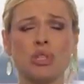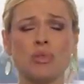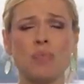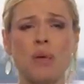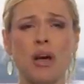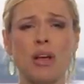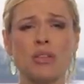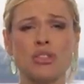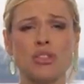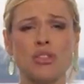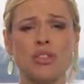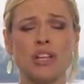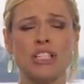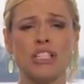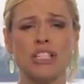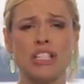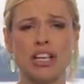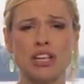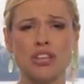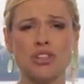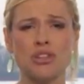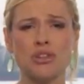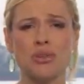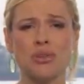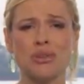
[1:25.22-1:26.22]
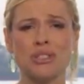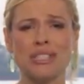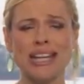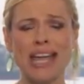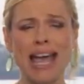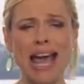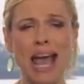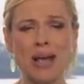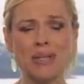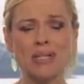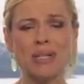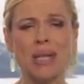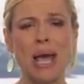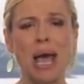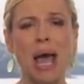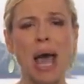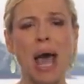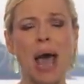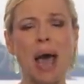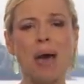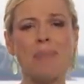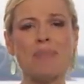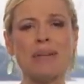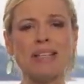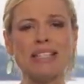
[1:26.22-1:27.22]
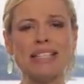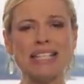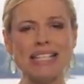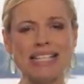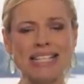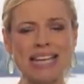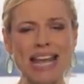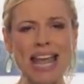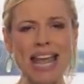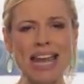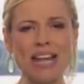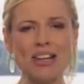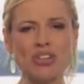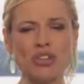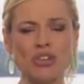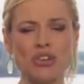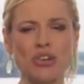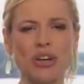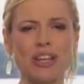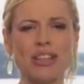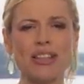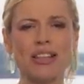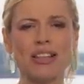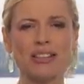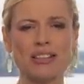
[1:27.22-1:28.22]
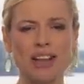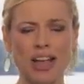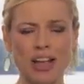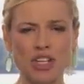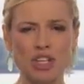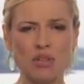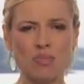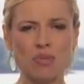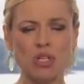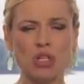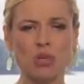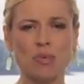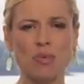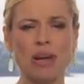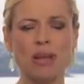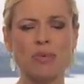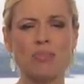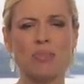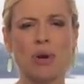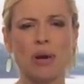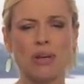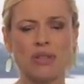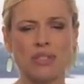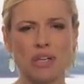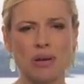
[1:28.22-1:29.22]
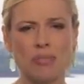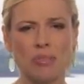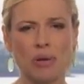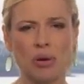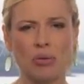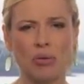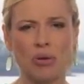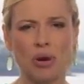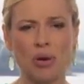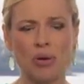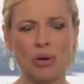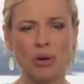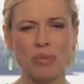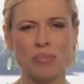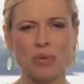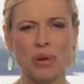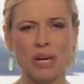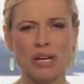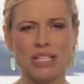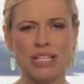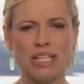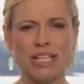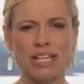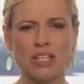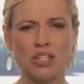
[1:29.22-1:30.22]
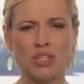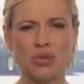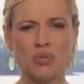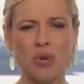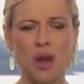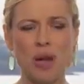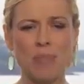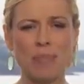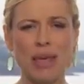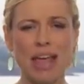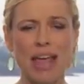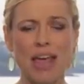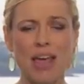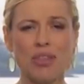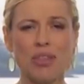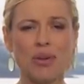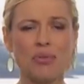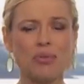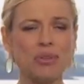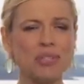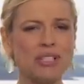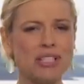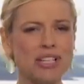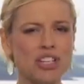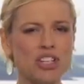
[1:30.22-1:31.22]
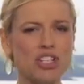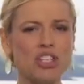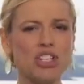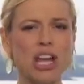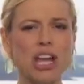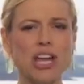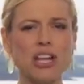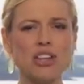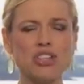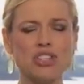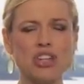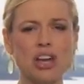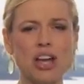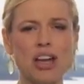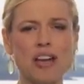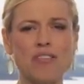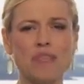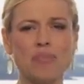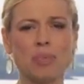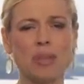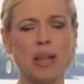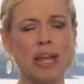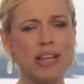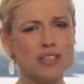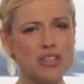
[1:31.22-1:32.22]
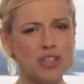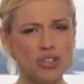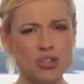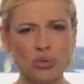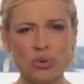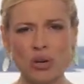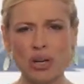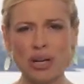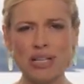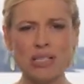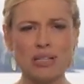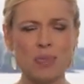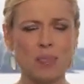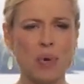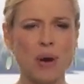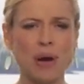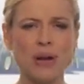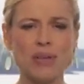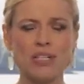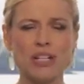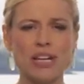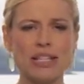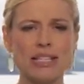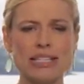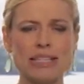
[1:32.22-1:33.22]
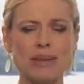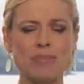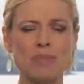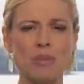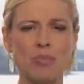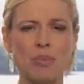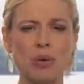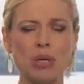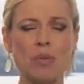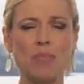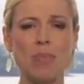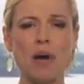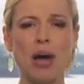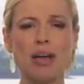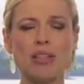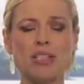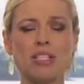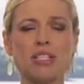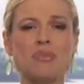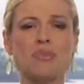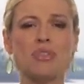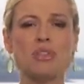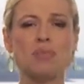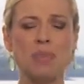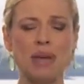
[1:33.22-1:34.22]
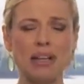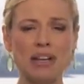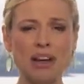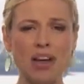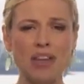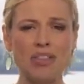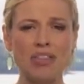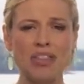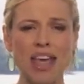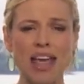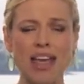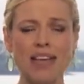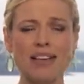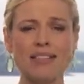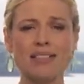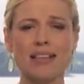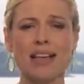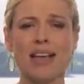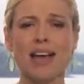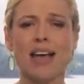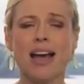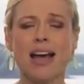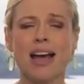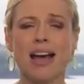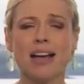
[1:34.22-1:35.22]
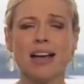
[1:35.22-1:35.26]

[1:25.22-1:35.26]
in response to the digital tax. Uh, but today, during the lunch between President Macron and President Trump, there was an exchange of pleasantries. The president seemed to put a positive spin on things,